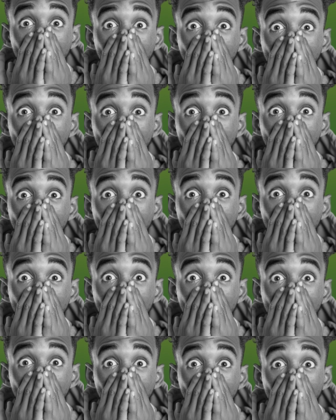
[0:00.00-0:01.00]
I'll delete these
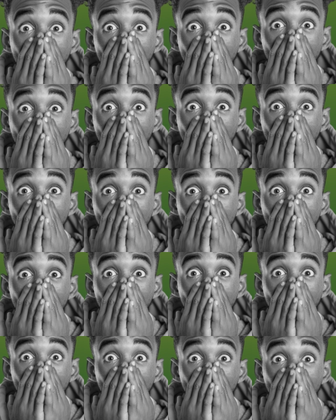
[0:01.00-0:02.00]
other layers so
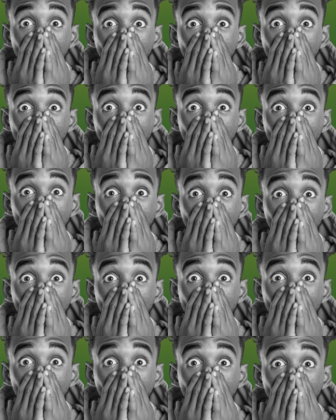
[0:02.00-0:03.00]
that we don't get
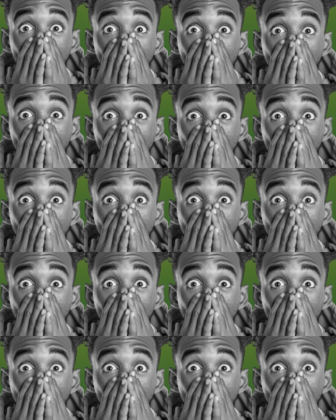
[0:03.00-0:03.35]
confused.